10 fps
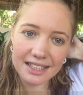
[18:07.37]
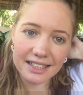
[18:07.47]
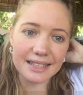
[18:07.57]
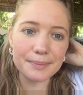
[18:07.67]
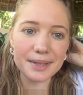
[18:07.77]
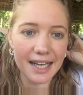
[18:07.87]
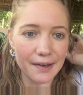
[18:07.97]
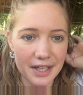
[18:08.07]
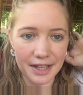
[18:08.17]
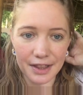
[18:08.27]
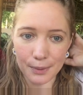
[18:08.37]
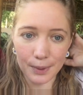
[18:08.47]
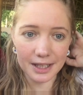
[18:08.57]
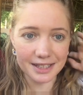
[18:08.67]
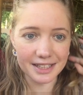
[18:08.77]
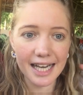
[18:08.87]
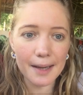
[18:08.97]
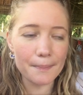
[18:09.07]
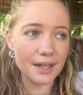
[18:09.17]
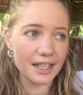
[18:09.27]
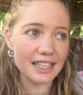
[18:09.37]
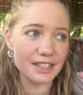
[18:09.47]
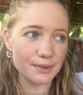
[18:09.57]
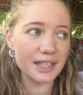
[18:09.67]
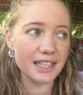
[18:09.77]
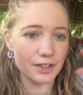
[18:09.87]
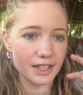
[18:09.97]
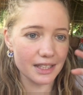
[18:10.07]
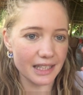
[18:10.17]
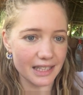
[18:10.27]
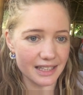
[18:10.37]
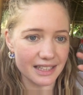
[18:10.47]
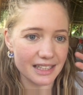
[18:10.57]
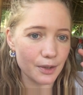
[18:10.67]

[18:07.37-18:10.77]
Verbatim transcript: deep down in the world yet but it's really interesting there's